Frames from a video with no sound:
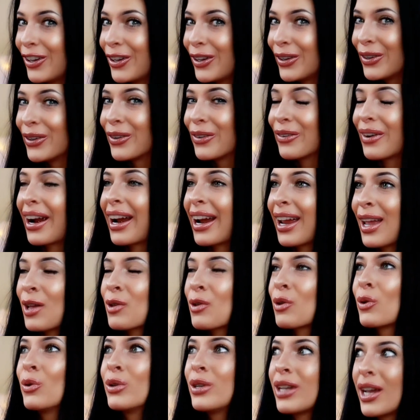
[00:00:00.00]
food,
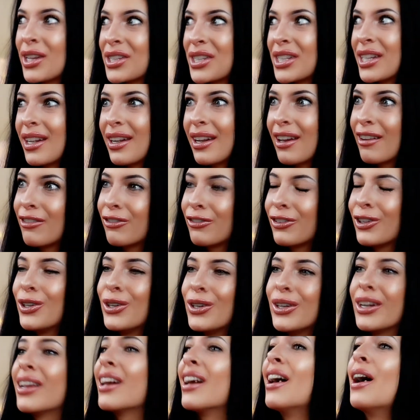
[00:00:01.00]
right? Who doesn't love
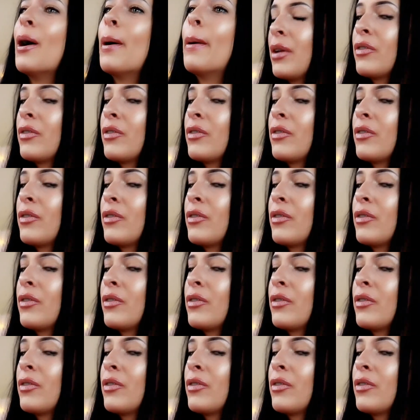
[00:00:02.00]
food?